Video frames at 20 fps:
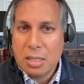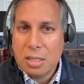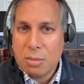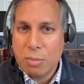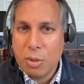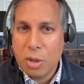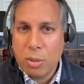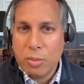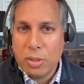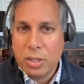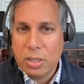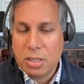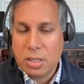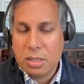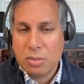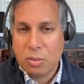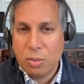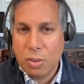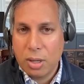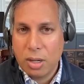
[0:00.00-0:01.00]
these
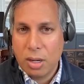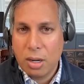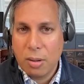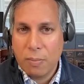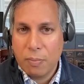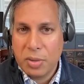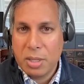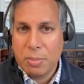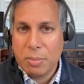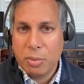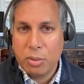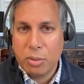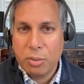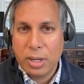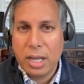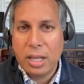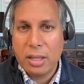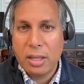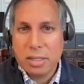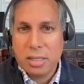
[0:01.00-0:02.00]
moments where people
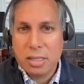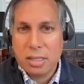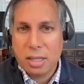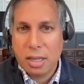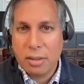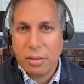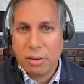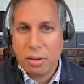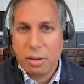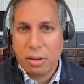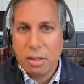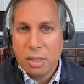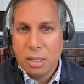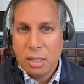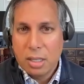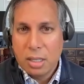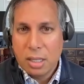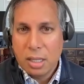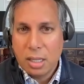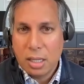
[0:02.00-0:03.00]
rally together
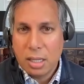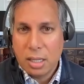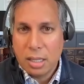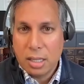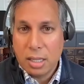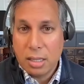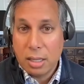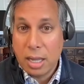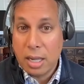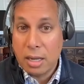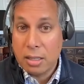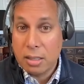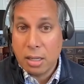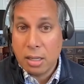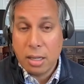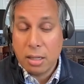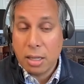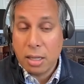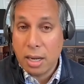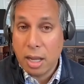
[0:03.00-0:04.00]
uh, and
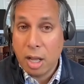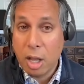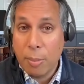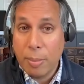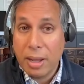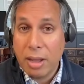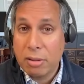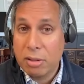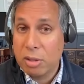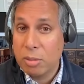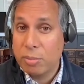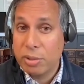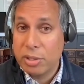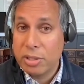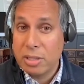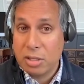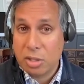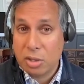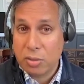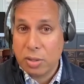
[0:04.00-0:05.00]
and and help out
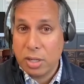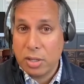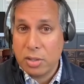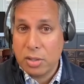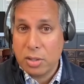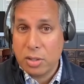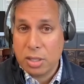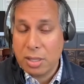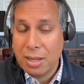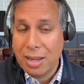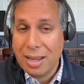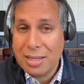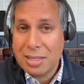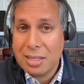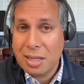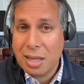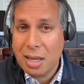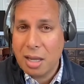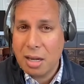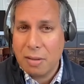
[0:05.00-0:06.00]
complete strangers, and that's
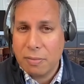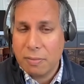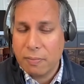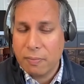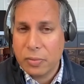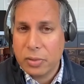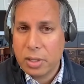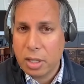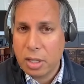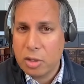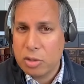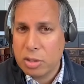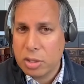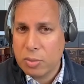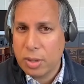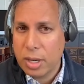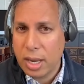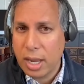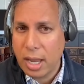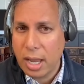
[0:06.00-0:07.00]
the kind of country
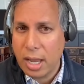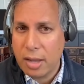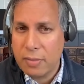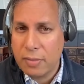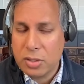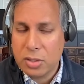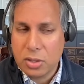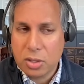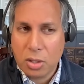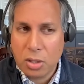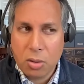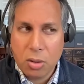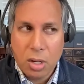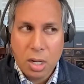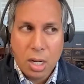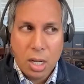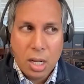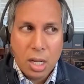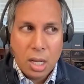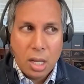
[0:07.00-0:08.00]
we have. And so
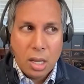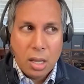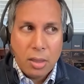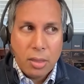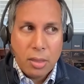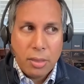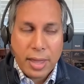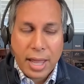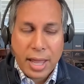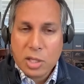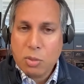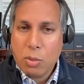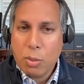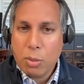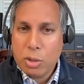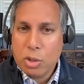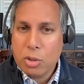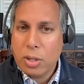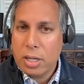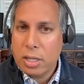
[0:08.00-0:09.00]
that's what
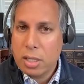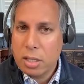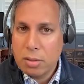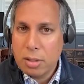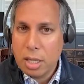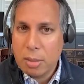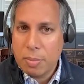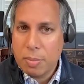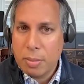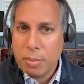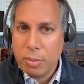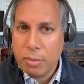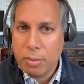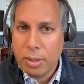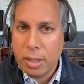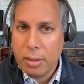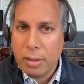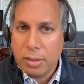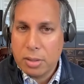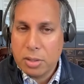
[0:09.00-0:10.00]
we're trying to unite people
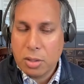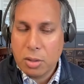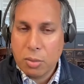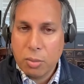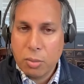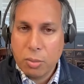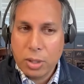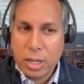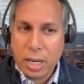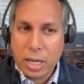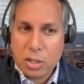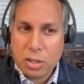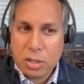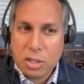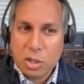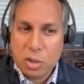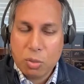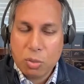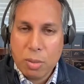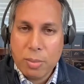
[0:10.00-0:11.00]
around. So we're actually
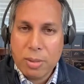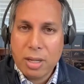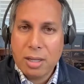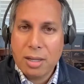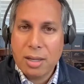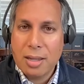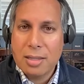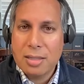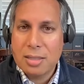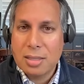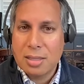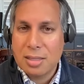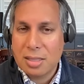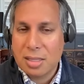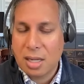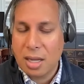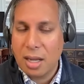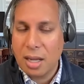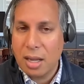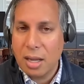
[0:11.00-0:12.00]
swimming against
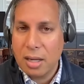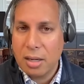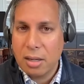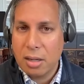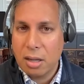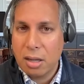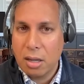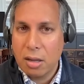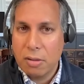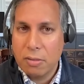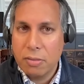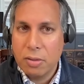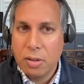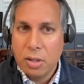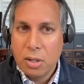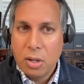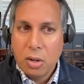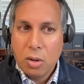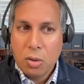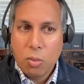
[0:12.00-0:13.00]
this tide of
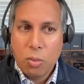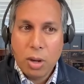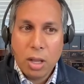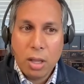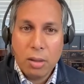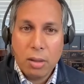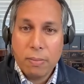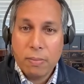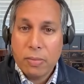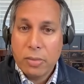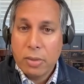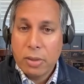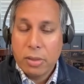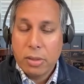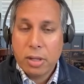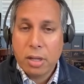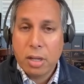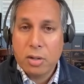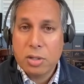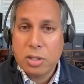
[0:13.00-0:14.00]
well,
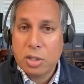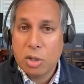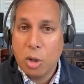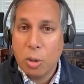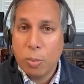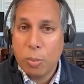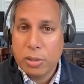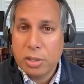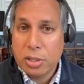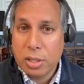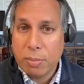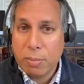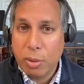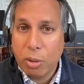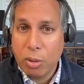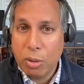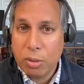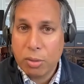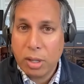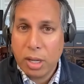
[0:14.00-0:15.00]
the country's hopelessly
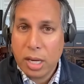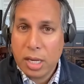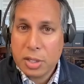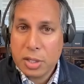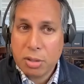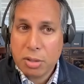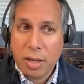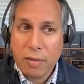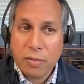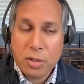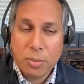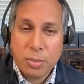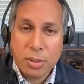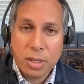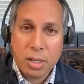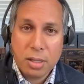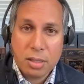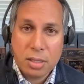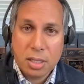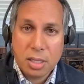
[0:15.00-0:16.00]
polarized. You have to
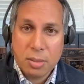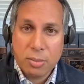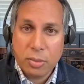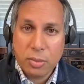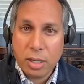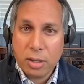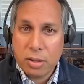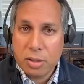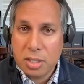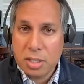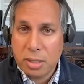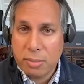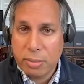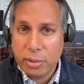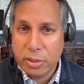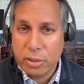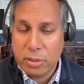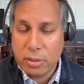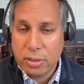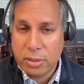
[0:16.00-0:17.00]
be on team red or team
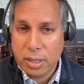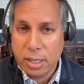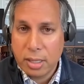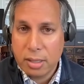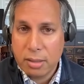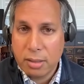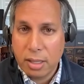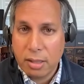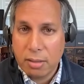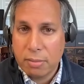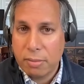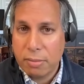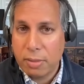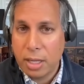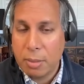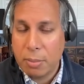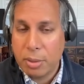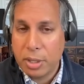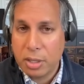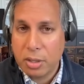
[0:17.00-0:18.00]
blue and and
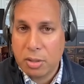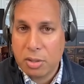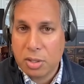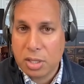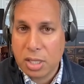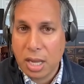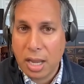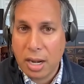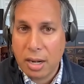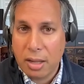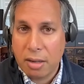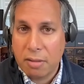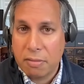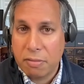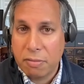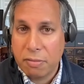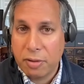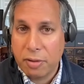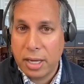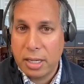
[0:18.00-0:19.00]
and pick your side and then
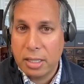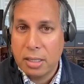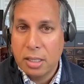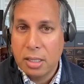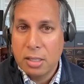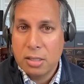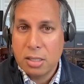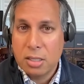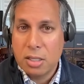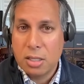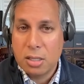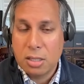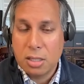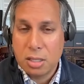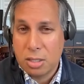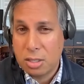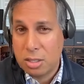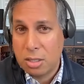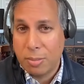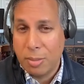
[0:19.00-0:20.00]
fight to,
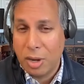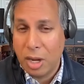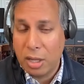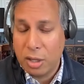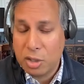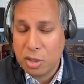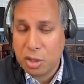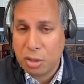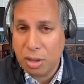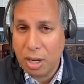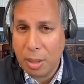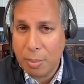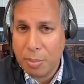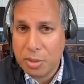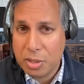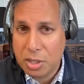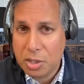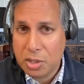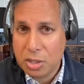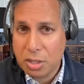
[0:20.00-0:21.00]
to demolish your
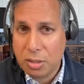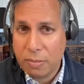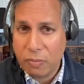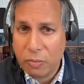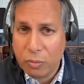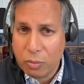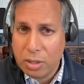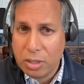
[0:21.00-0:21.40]
opposition.